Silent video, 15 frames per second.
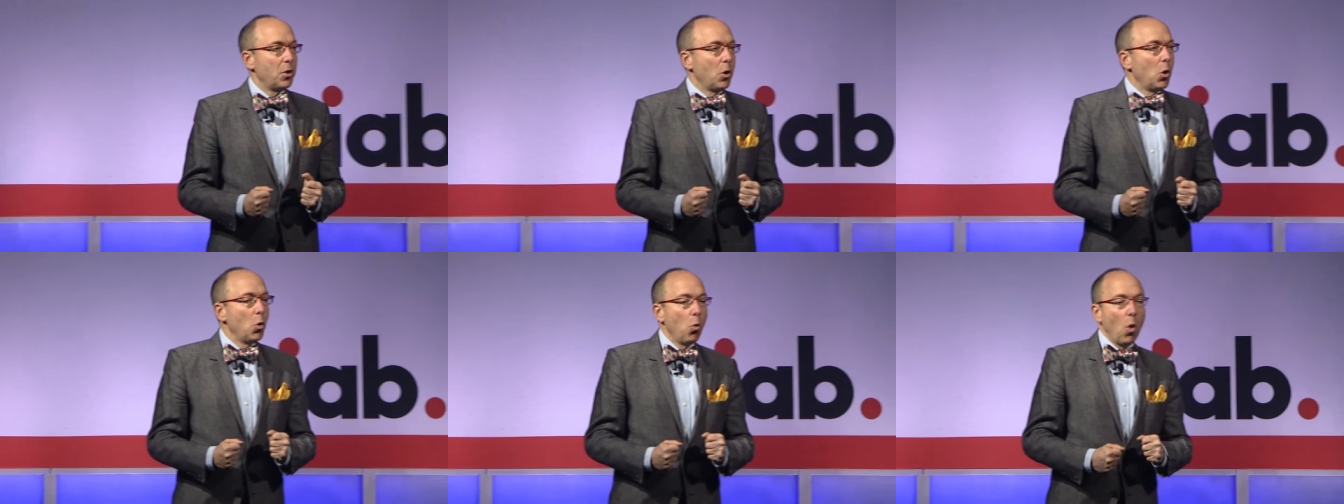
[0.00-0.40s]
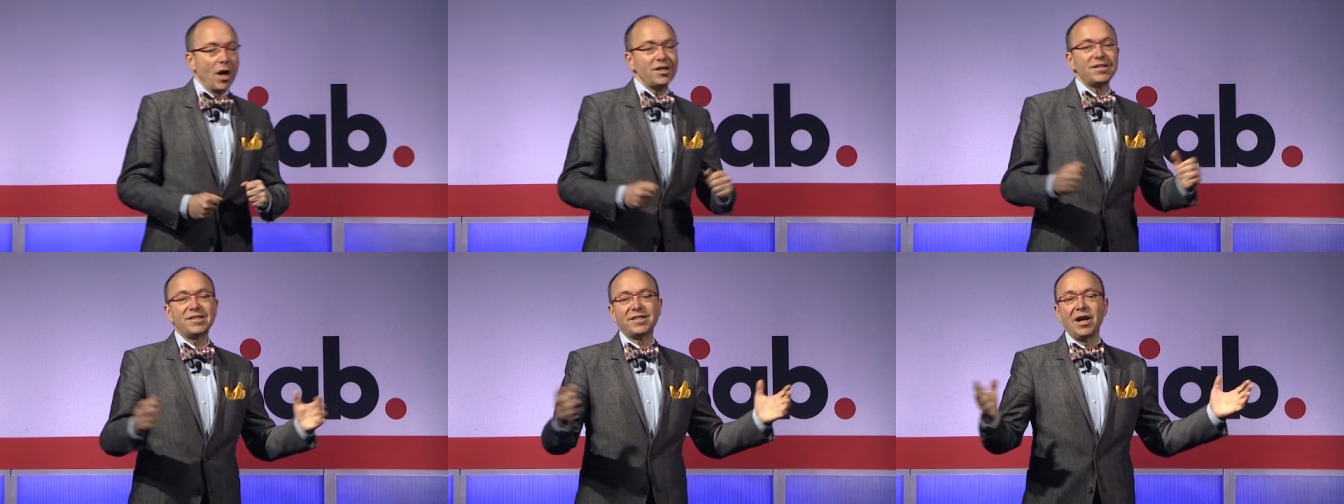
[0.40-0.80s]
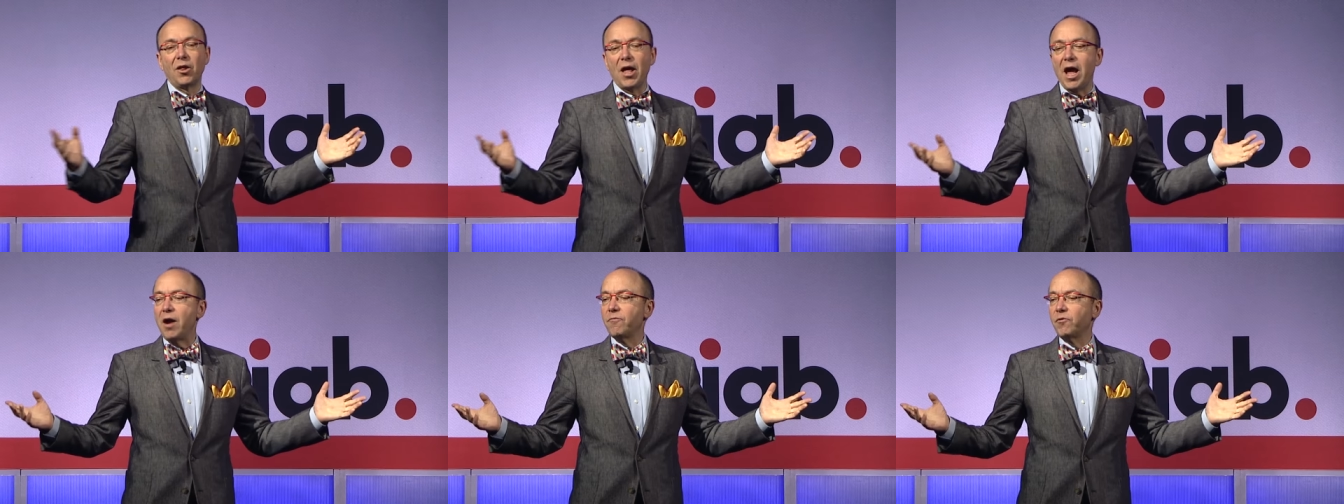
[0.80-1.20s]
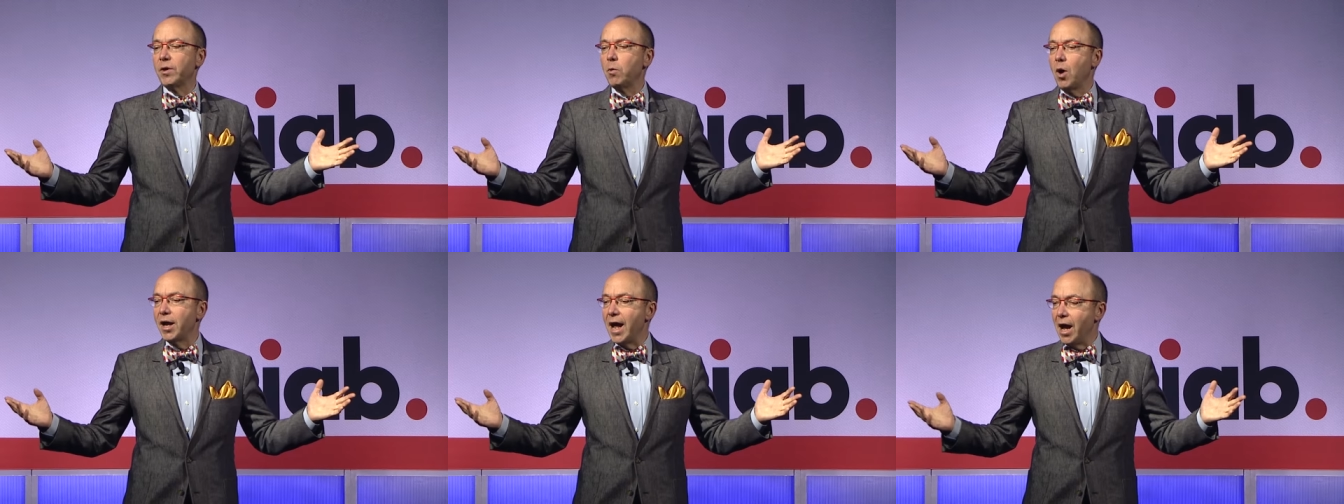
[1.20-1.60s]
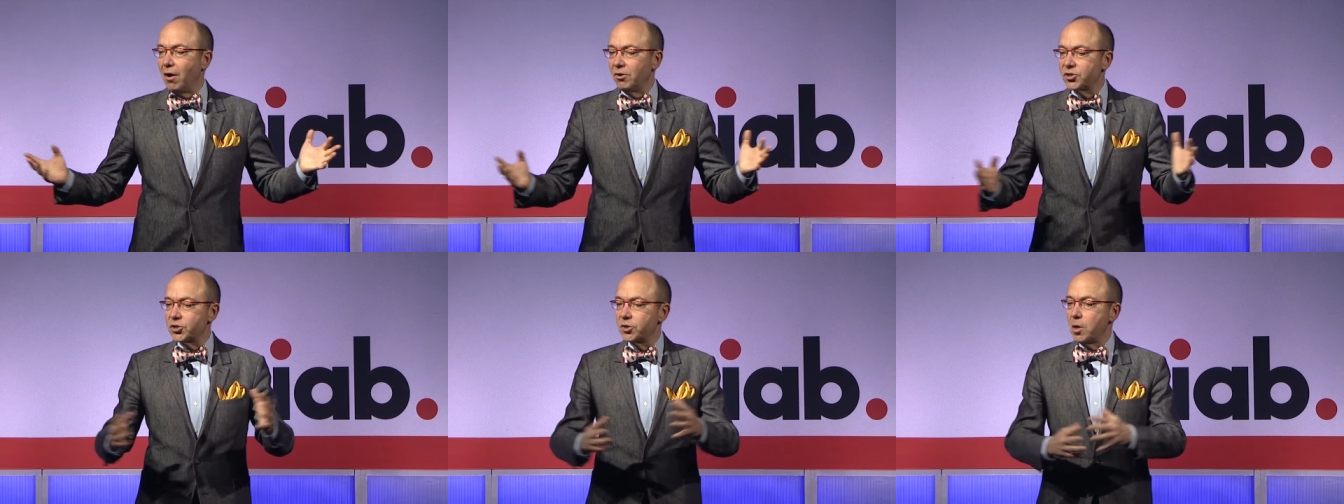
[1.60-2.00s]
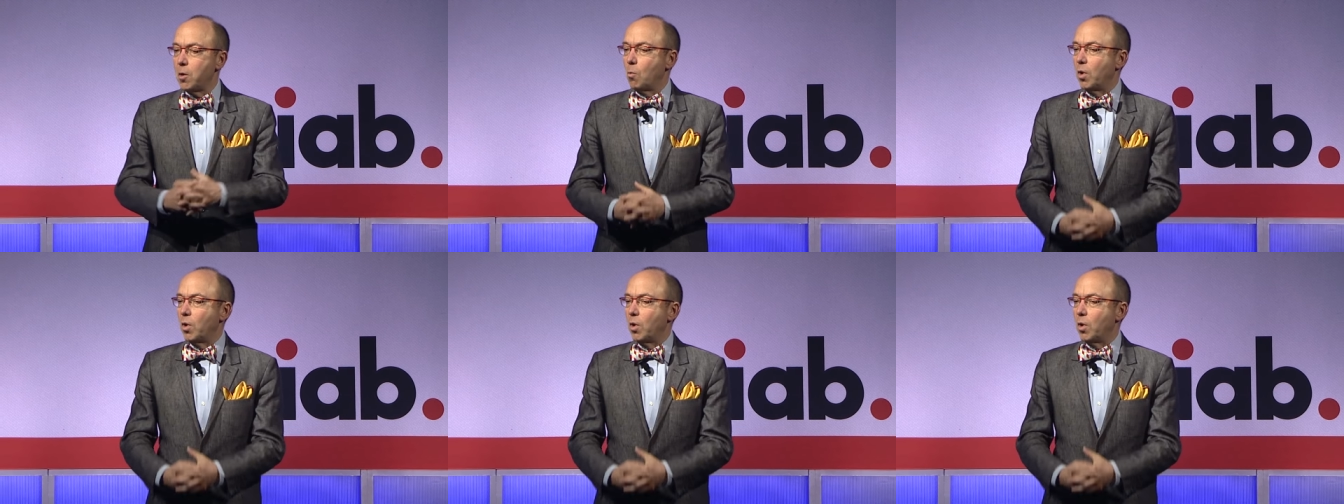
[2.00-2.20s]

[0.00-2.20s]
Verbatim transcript: who want to tell everyone else